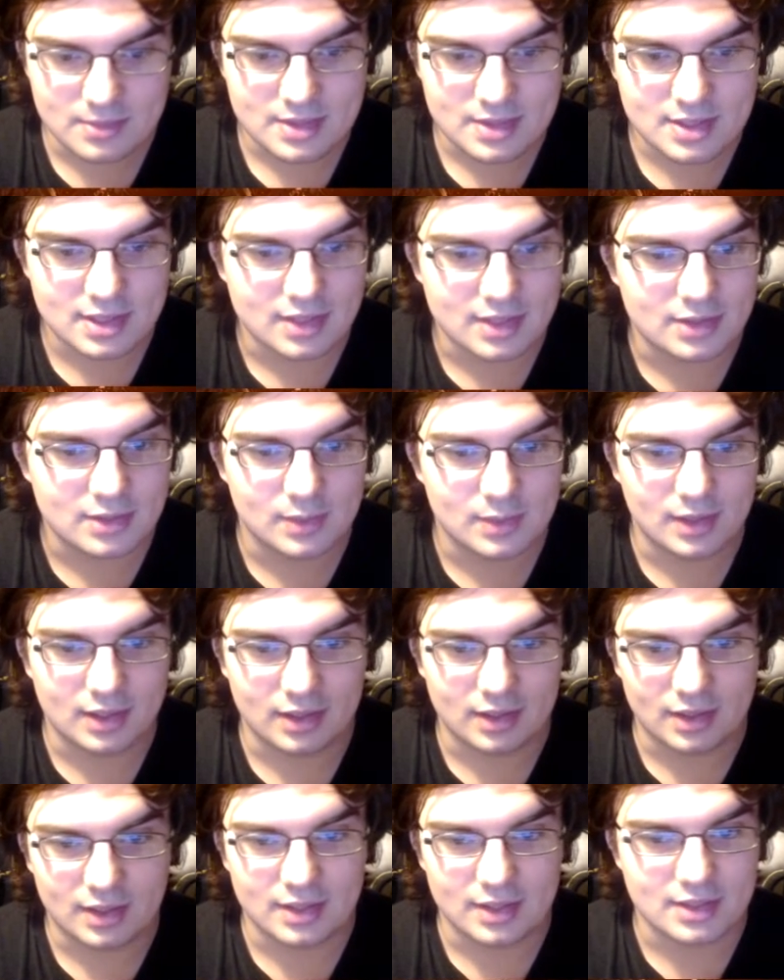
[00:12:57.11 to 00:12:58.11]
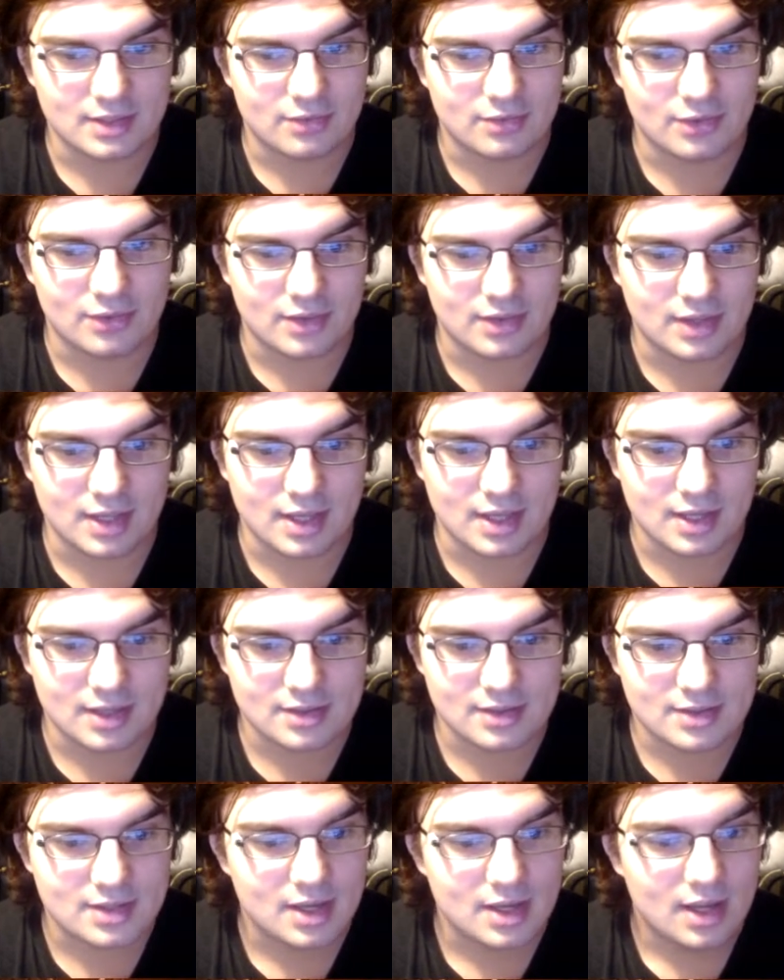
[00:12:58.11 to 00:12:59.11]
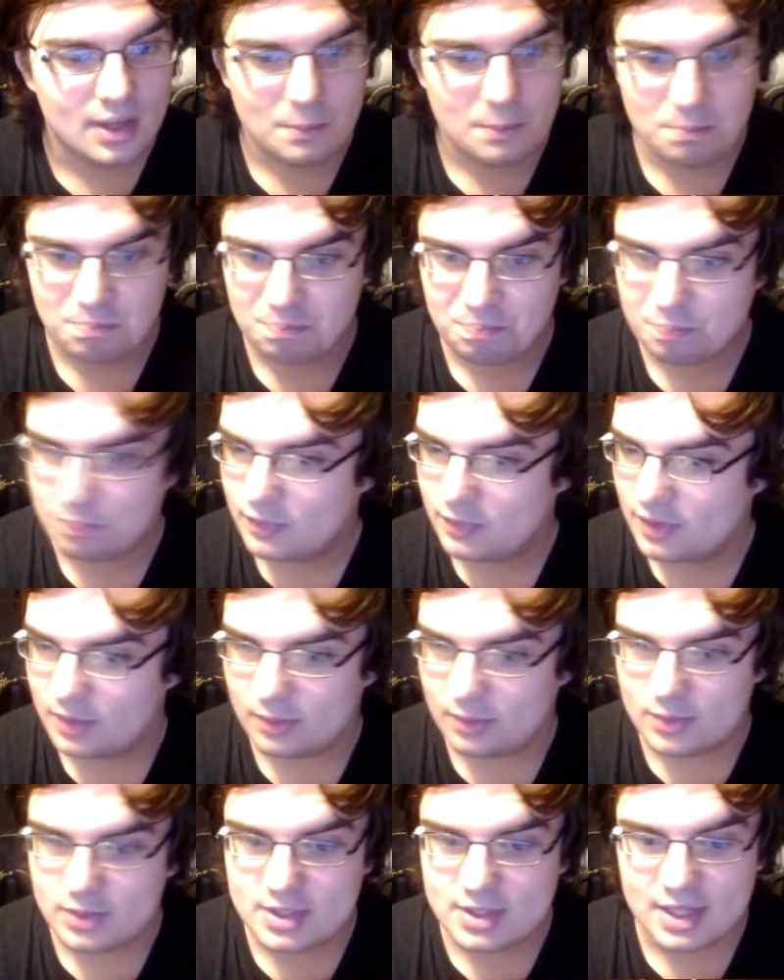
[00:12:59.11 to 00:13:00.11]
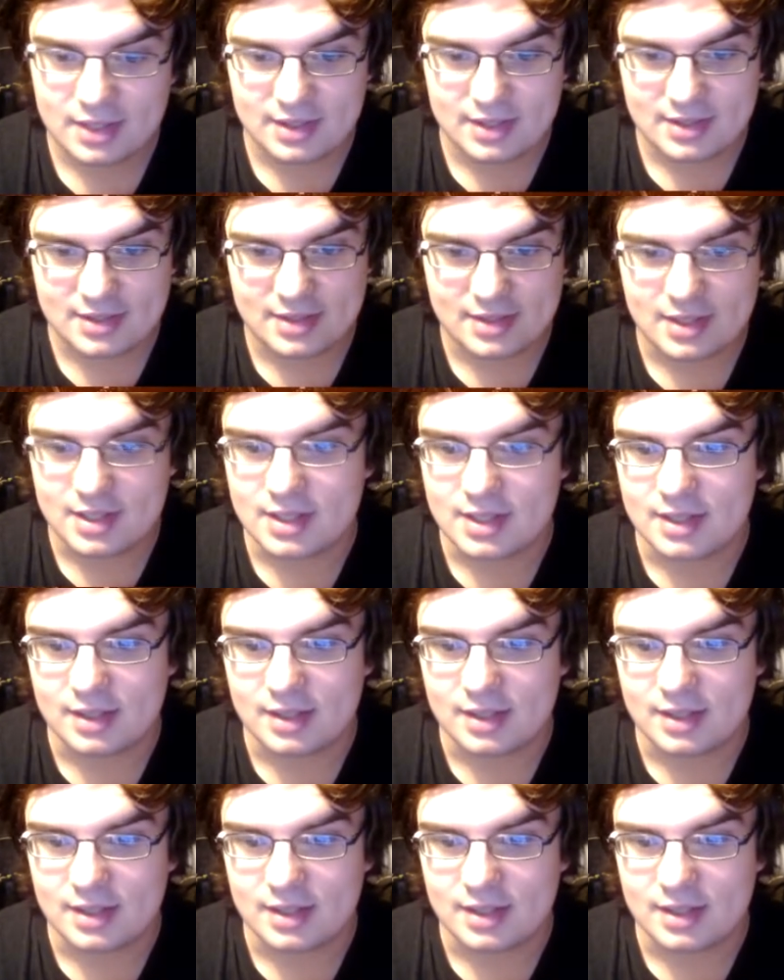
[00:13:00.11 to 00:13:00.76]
and doing a lot of different things. We're just going to have to see.